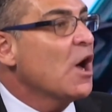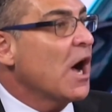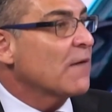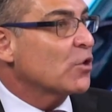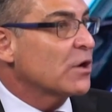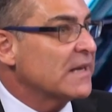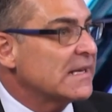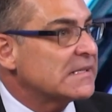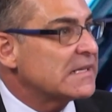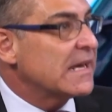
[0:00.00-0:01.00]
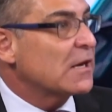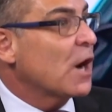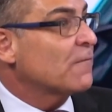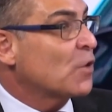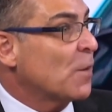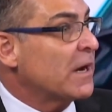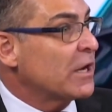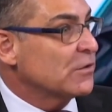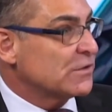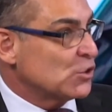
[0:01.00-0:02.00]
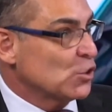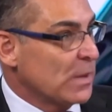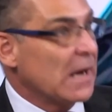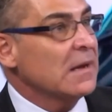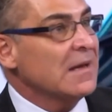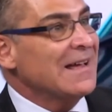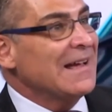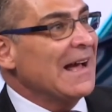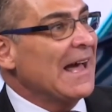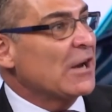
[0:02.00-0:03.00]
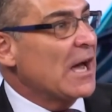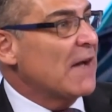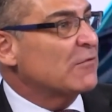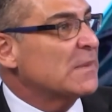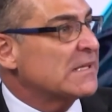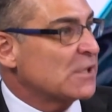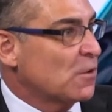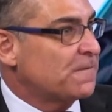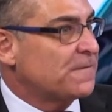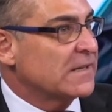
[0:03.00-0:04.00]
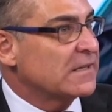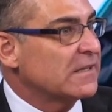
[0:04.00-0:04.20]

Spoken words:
I've got a nest egg, I've got my own super, and I have to be self-funded.